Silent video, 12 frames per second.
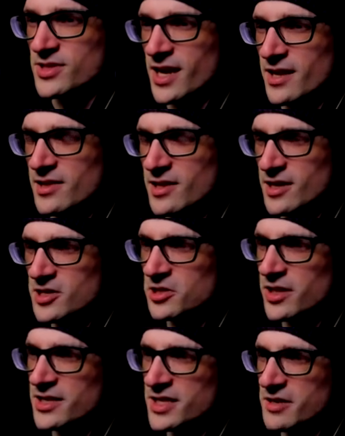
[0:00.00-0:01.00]
saying the
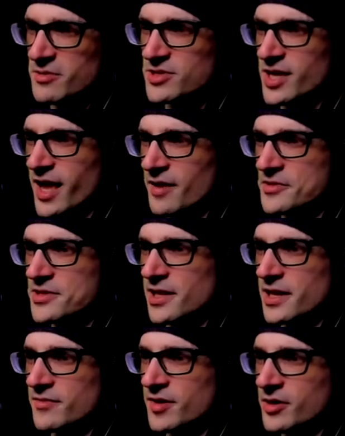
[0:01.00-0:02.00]
initial idea was to have
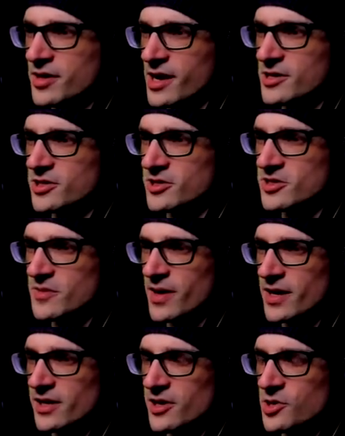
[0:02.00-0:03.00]
slight variations
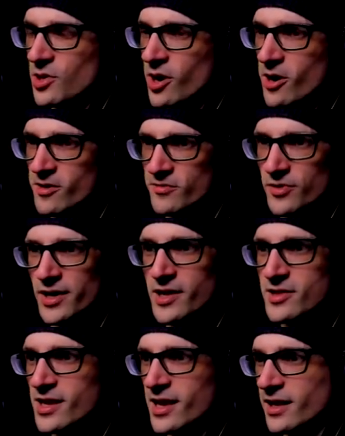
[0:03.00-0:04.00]
depending on your offering
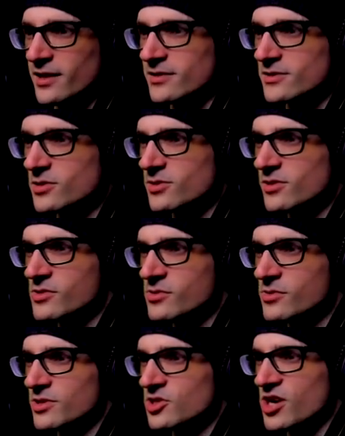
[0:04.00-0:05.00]
at the end. Due
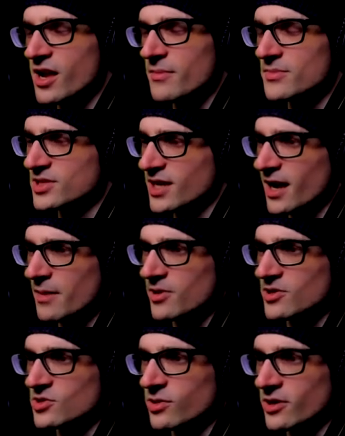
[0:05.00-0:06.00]
to the jam's time
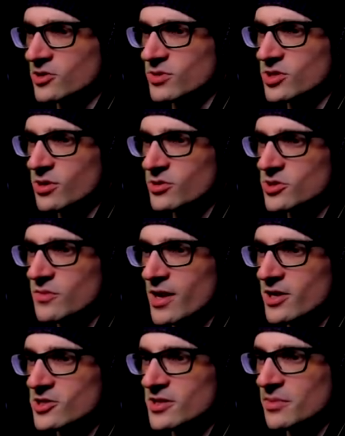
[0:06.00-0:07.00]
constraints, we chose to
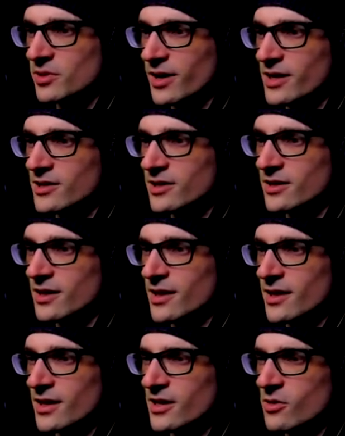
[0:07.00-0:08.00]
make a simpler ending
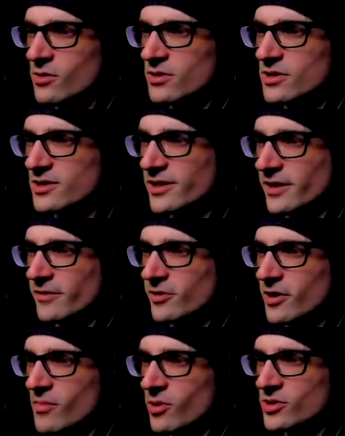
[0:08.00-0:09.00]
in order to
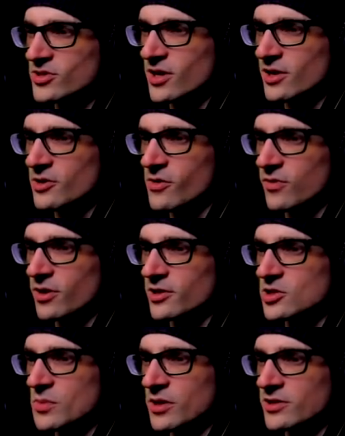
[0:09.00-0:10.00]
deliver a more solid overall
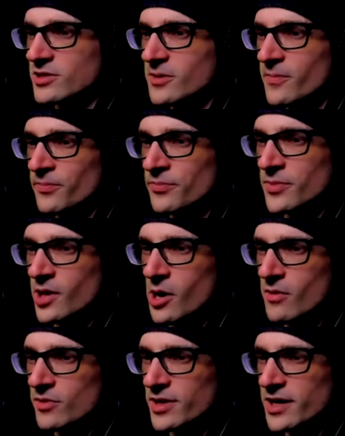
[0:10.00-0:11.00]
experience.
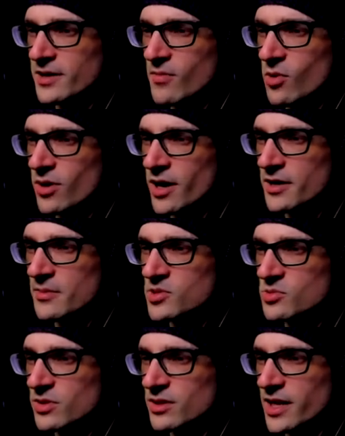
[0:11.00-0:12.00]
However, getting more
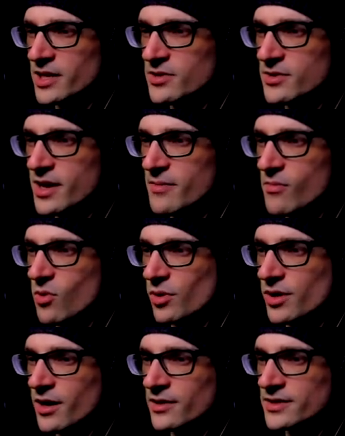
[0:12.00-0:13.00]
items will let you get more
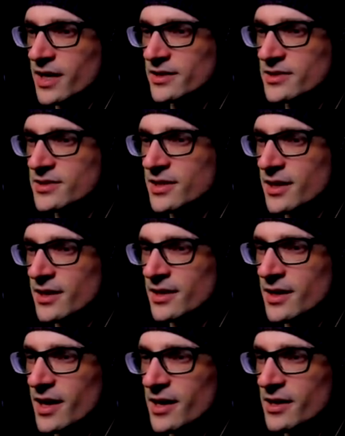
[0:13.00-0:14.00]
context
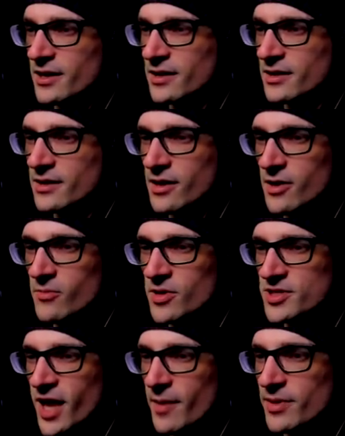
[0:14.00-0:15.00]
uh, on
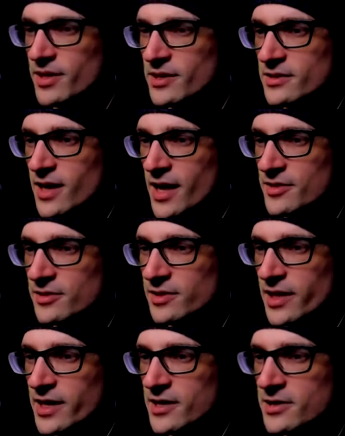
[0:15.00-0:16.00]
what's happening at the
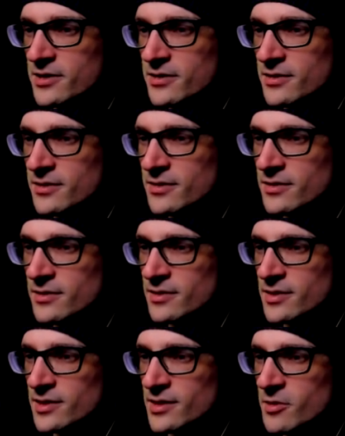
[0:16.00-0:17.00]
lake.
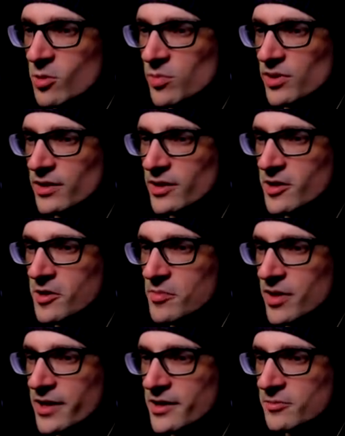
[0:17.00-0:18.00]
They, they
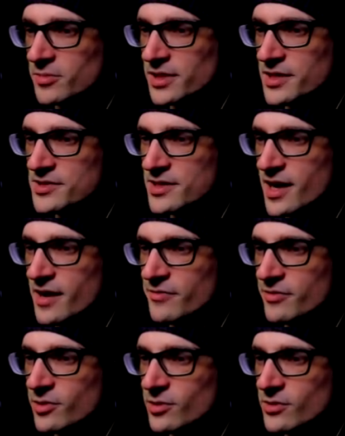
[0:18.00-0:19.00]
plan on releasing a
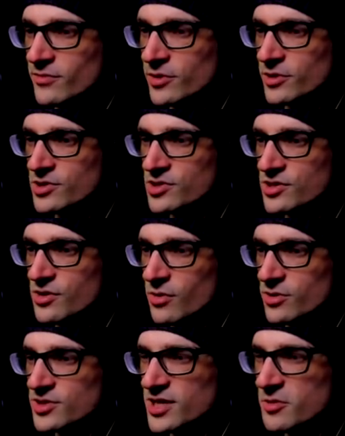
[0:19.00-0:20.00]
full version or
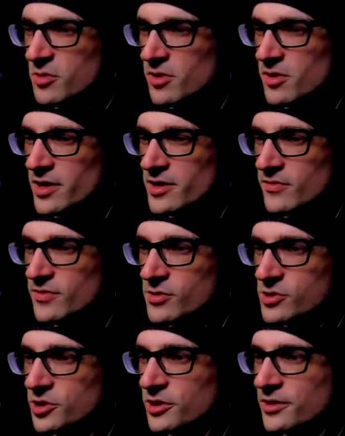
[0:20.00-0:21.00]
sequel in the
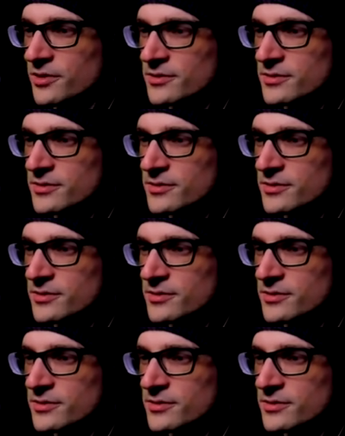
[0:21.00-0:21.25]
future.